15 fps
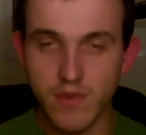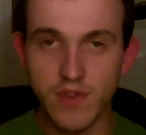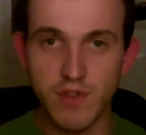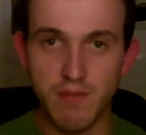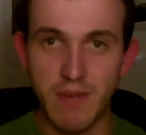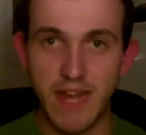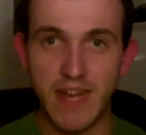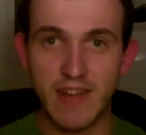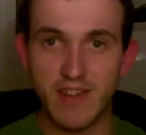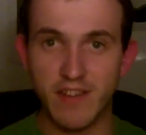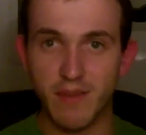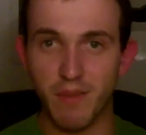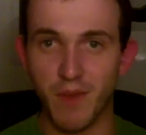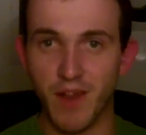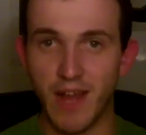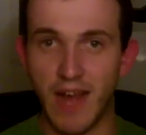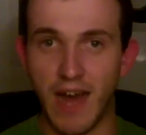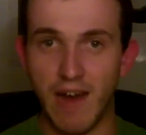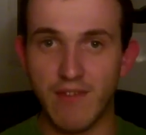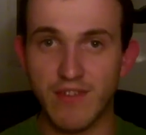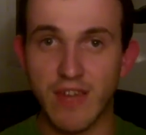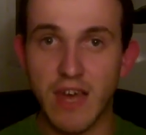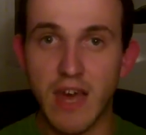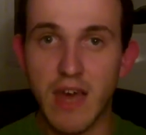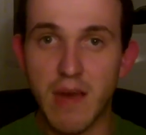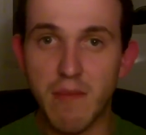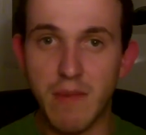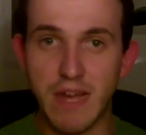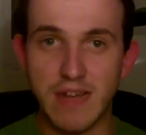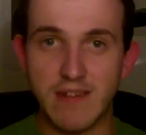to make it to the playoffs
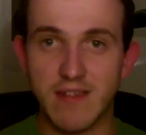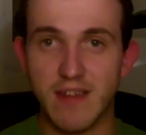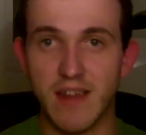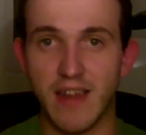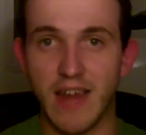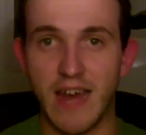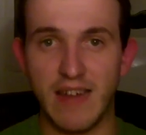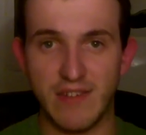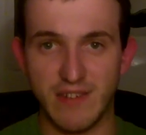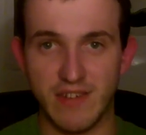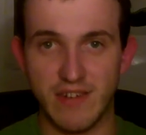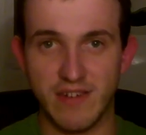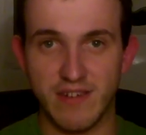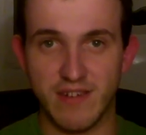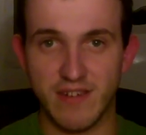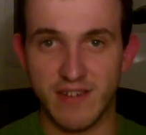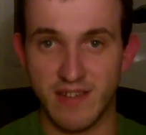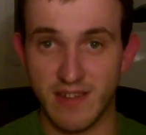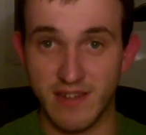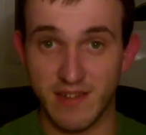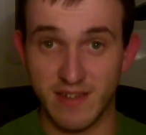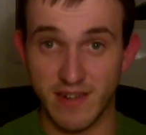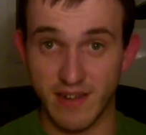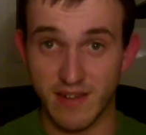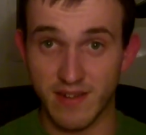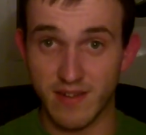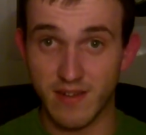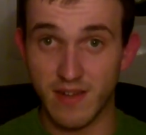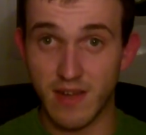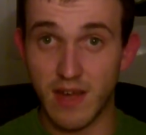based on last year's
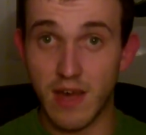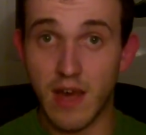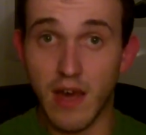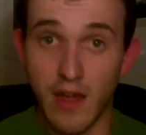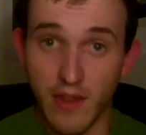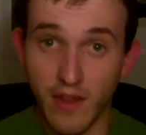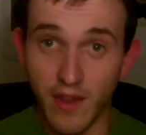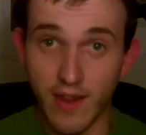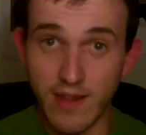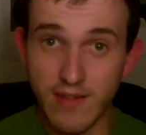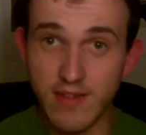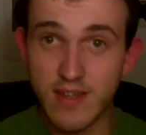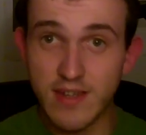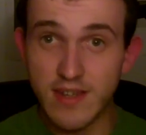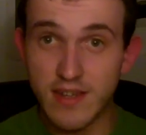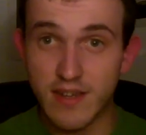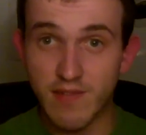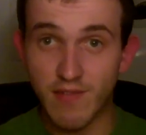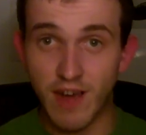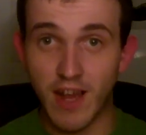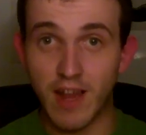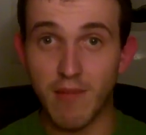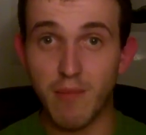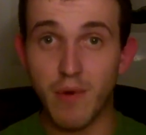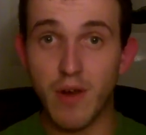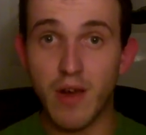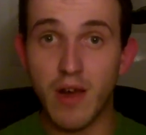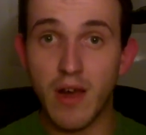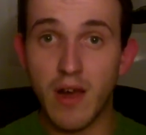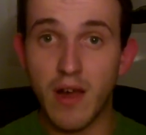statistics. The Leafs need to develop
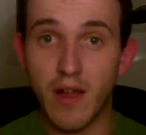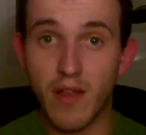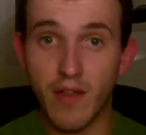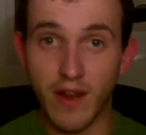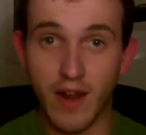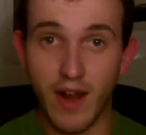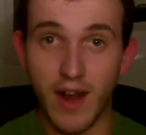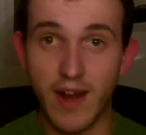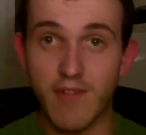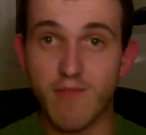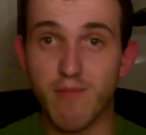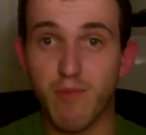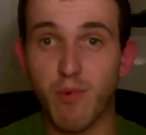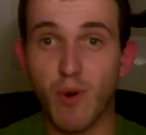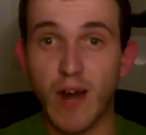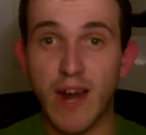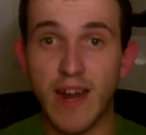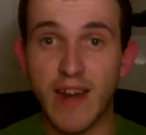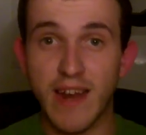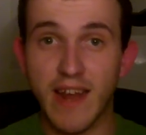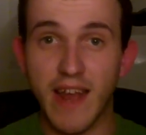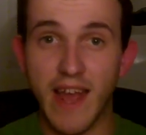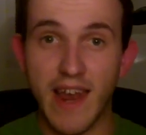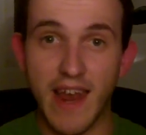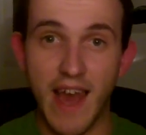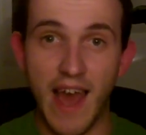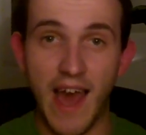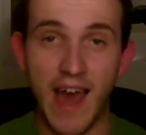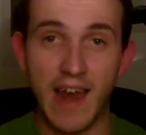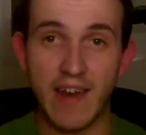the kind of branding and
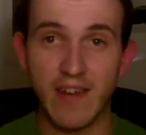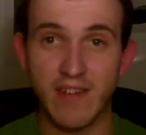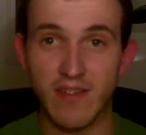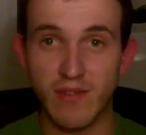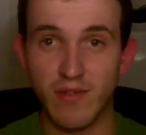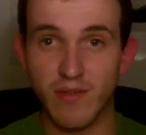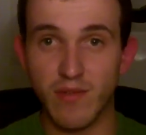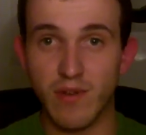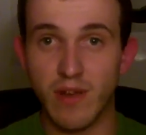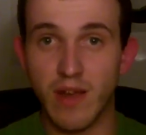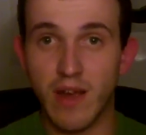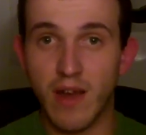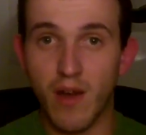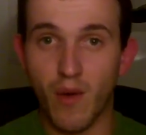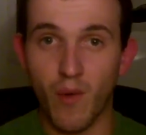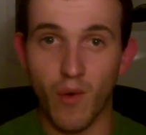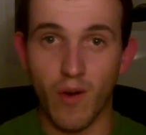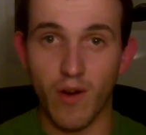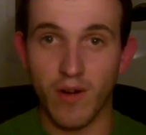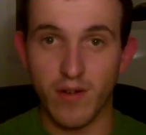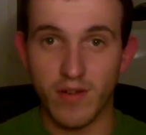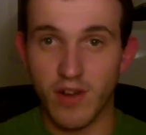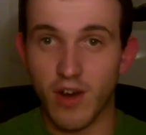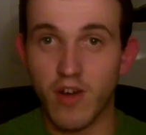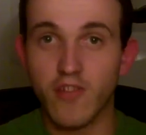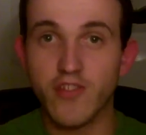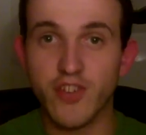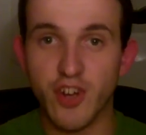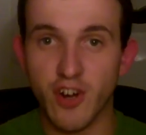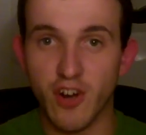attitude or
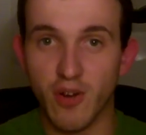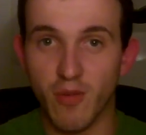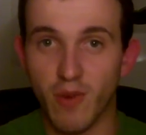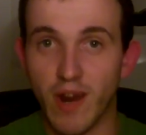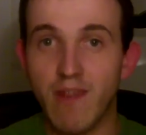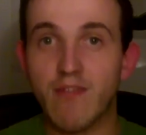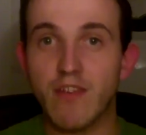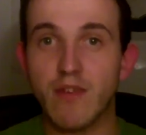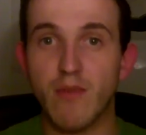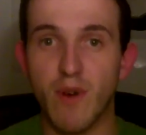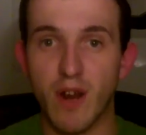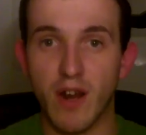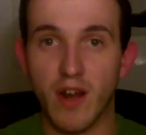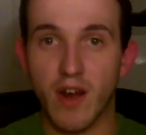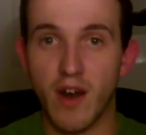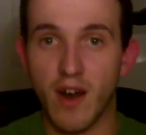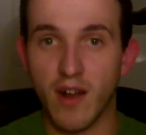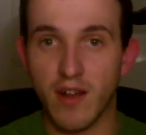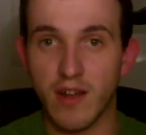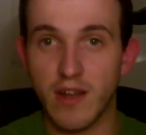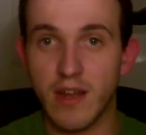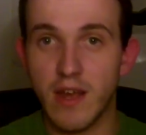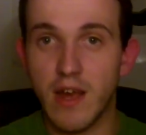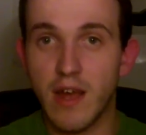culture or whatever you want to call it